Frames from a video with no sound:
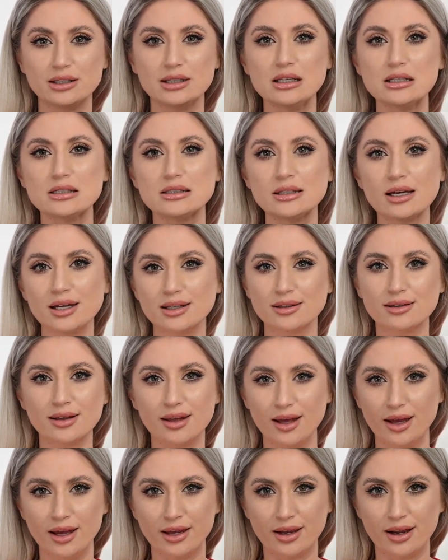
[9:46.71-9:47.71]
It's not
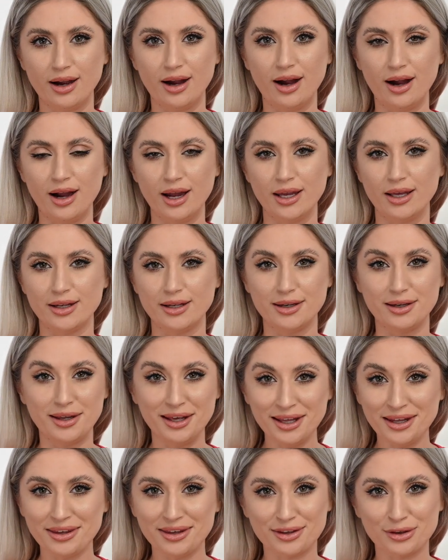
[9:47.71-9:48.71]
like I
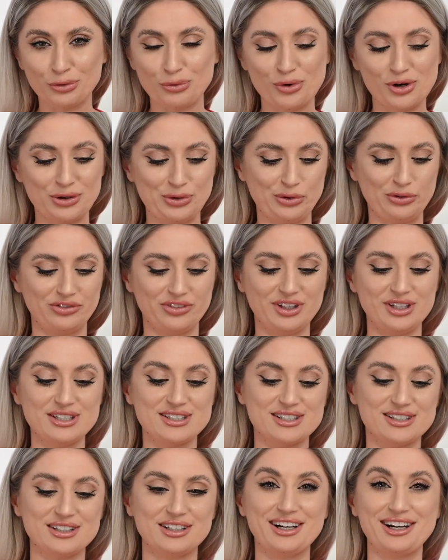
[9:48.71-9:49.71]
needed one of
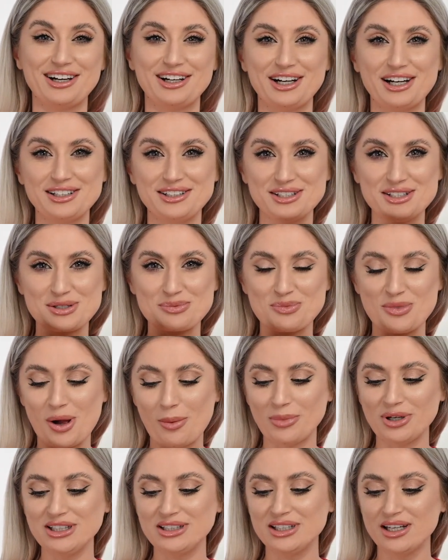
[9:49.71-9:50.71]
these at this
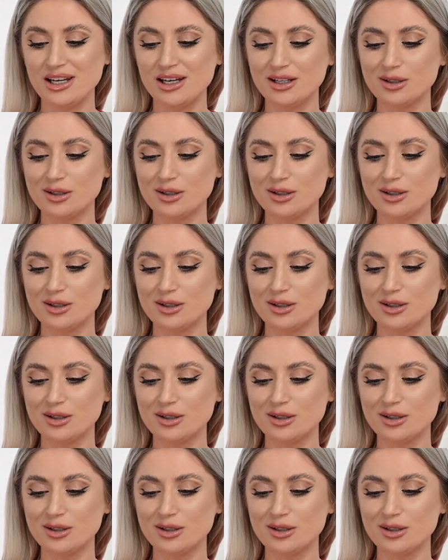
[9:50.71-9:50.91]
moment,